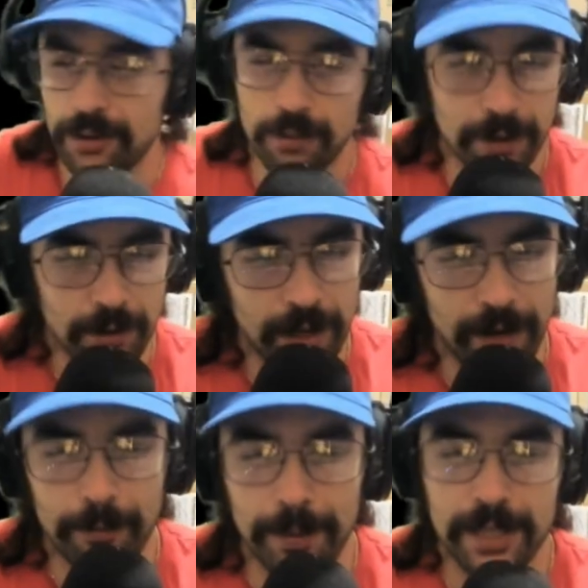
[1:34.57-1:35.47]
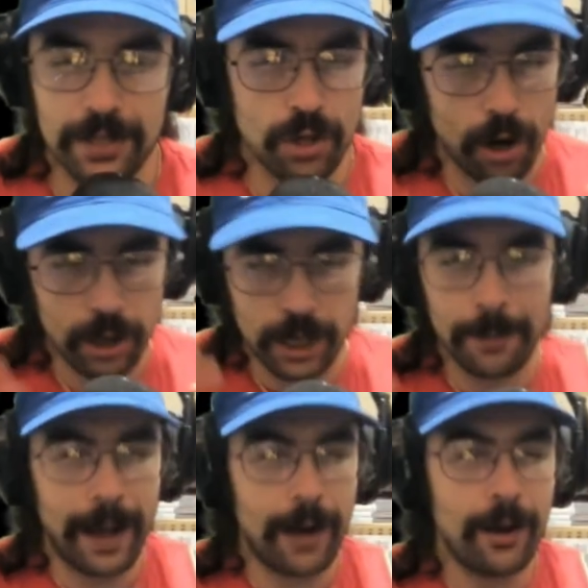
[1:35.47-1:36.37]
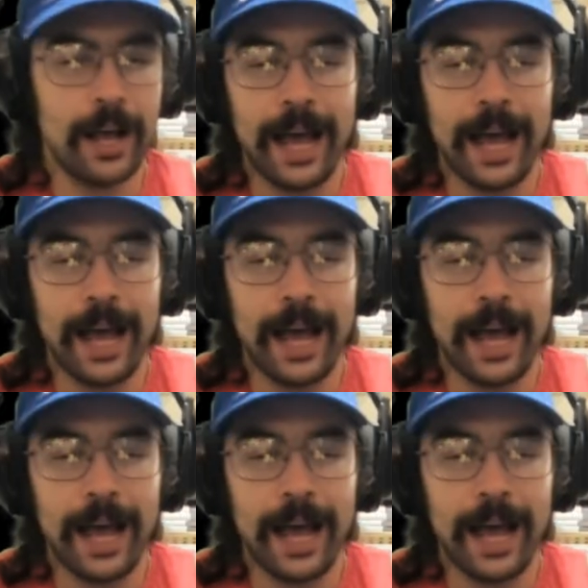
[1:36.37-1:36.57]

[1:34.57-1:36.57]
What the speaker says: Twitter and everybody is talking about